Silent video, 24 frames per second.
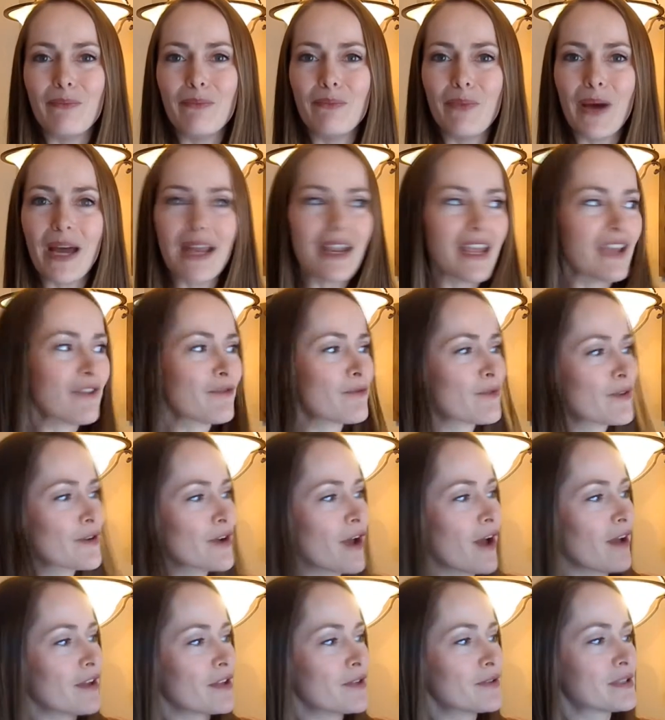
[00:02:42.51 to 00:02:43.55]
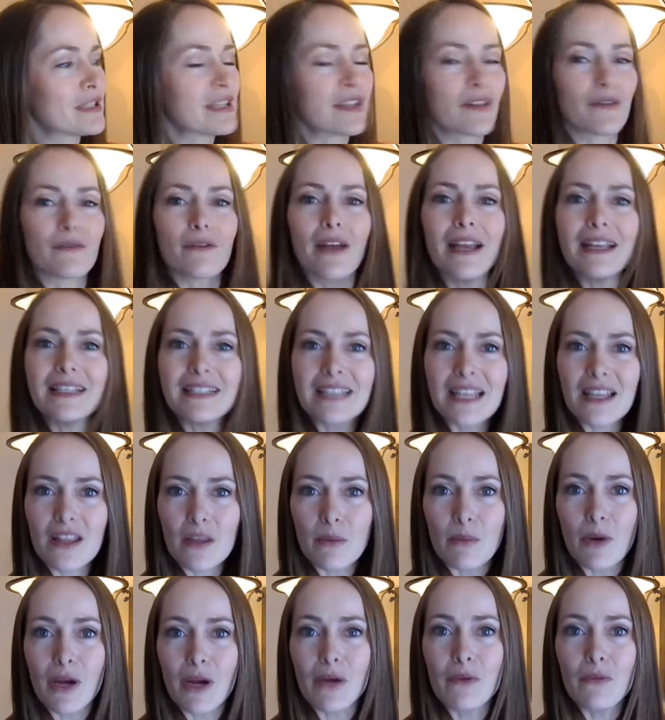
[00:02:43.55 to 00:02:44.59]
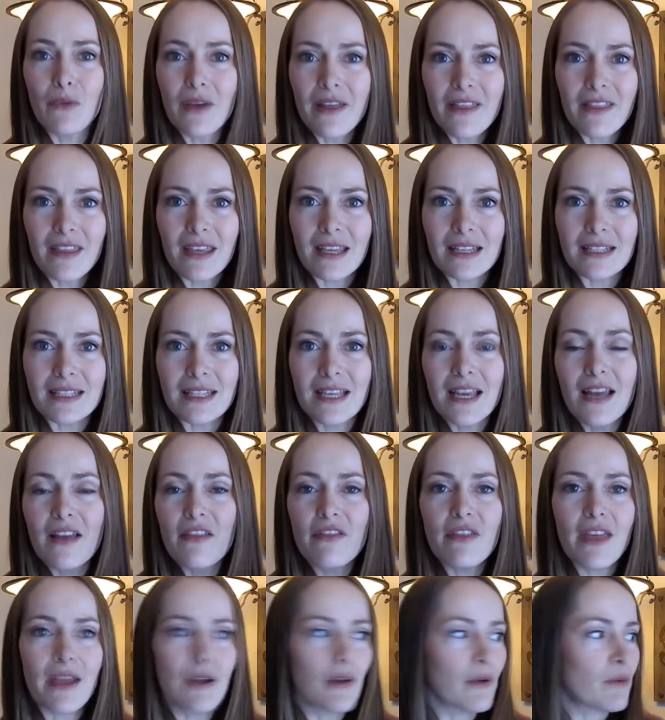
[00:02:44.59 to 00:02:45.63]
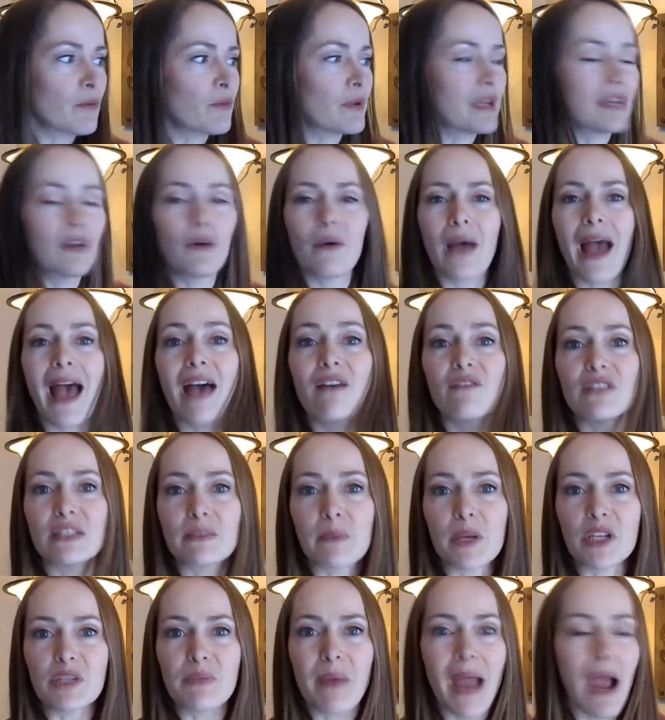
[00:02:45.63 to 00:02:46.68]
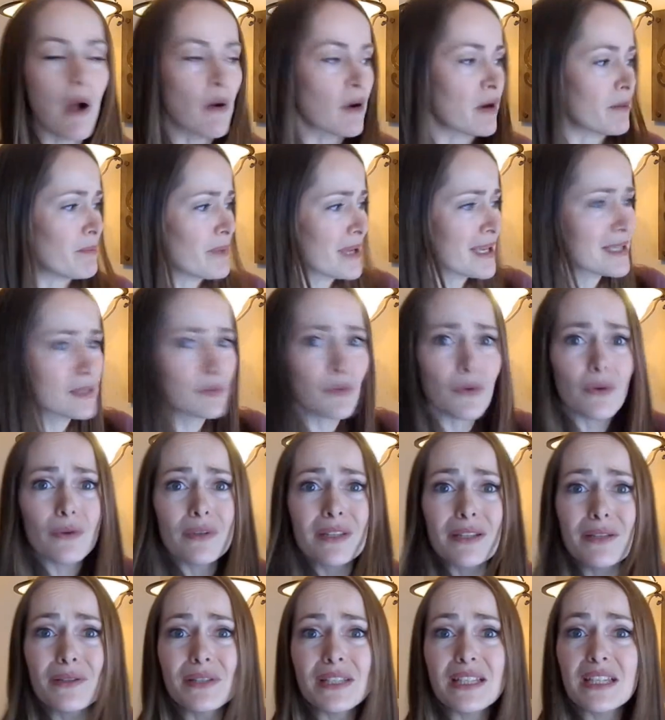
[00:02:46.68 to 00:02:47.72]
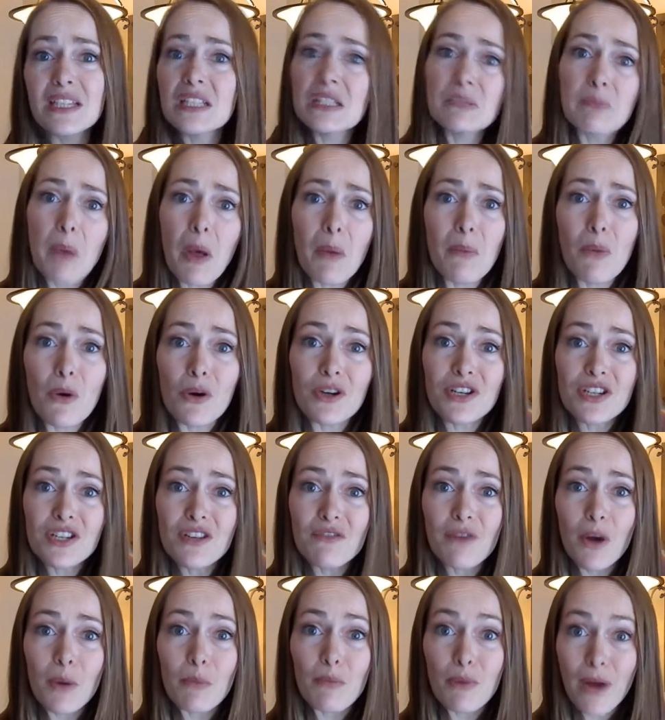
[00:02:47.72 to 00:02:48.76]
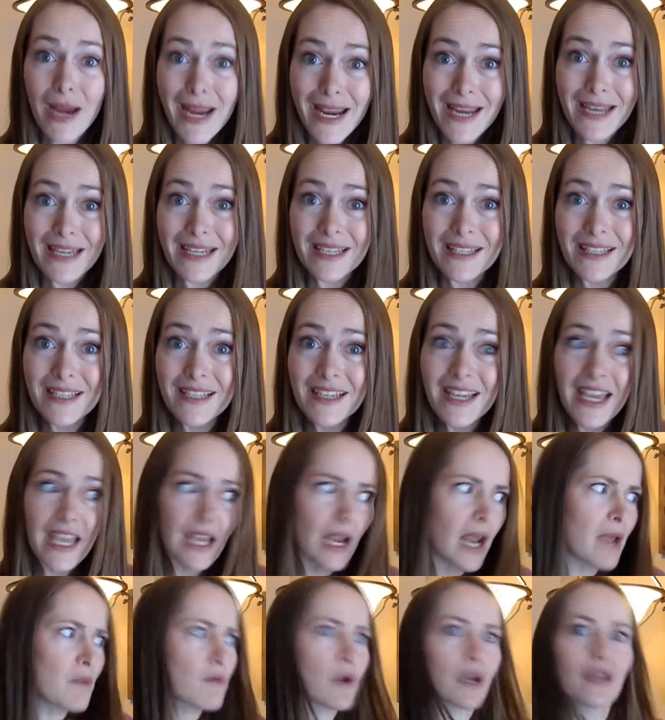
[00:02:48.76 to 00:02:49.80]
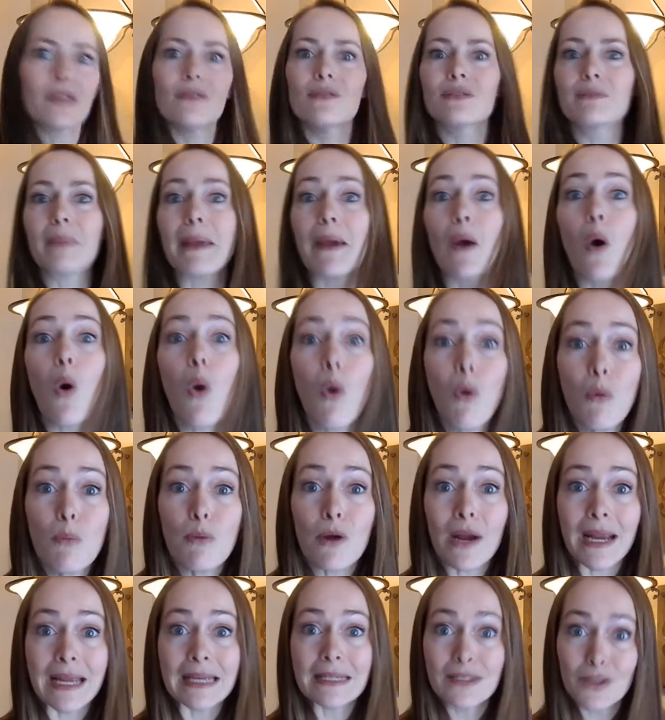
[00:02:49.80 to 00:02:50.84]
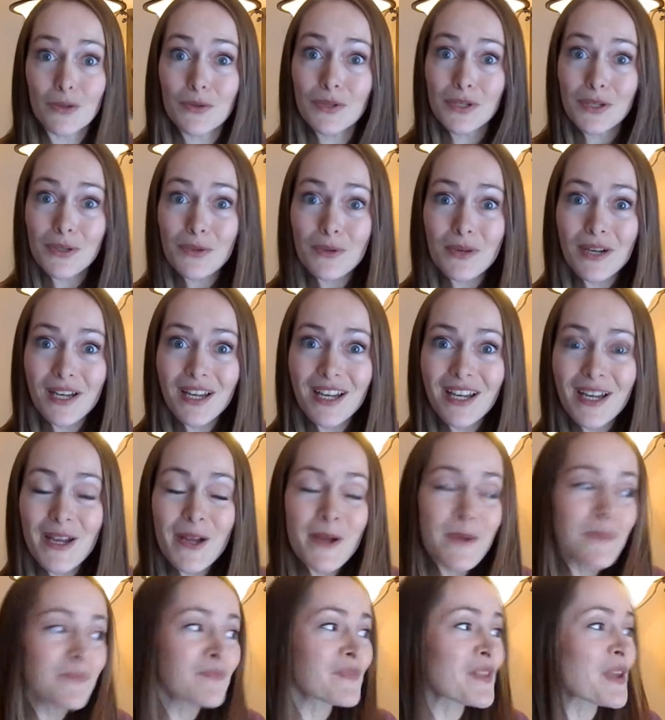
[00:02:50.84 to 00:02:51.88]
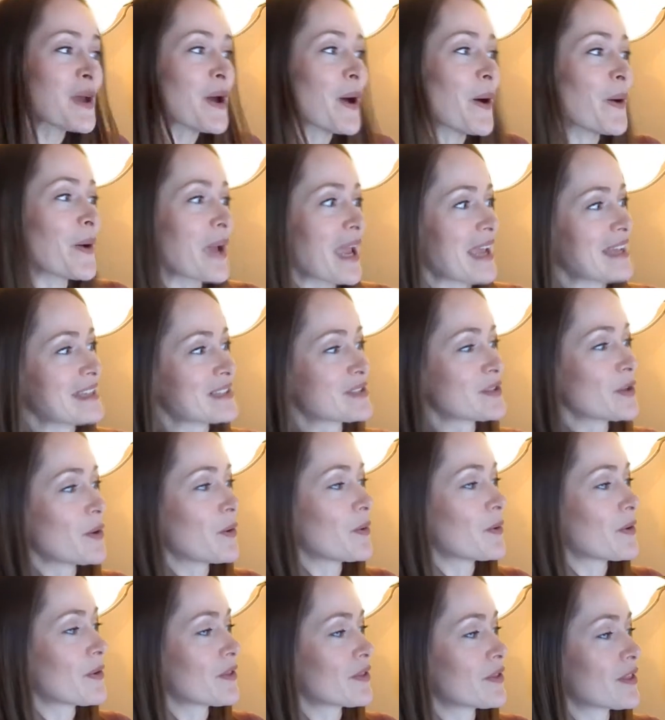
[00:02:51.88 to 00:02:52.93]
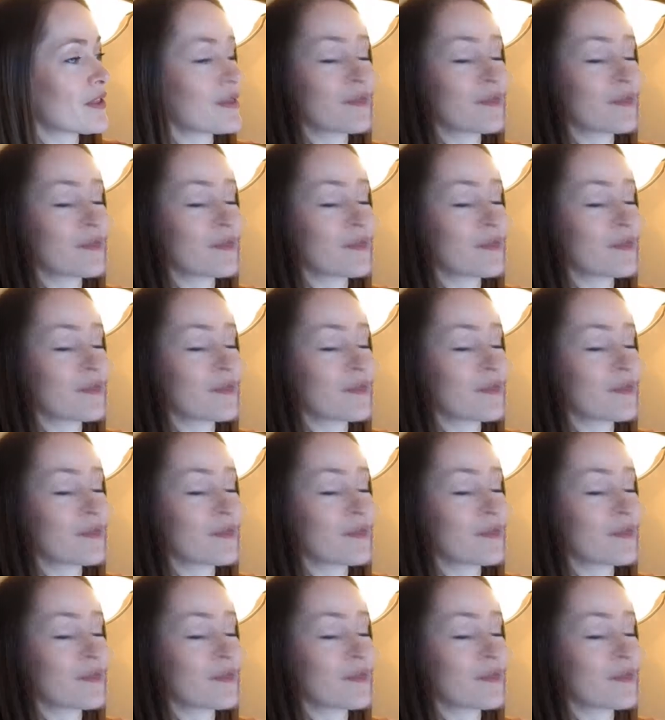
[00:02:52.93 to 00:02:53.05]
But if we're not using the right side of the brain with it, then we don't have as much power, because we're only using a small portion of our brain. And I want to use my whole brain, don't you? Okay, so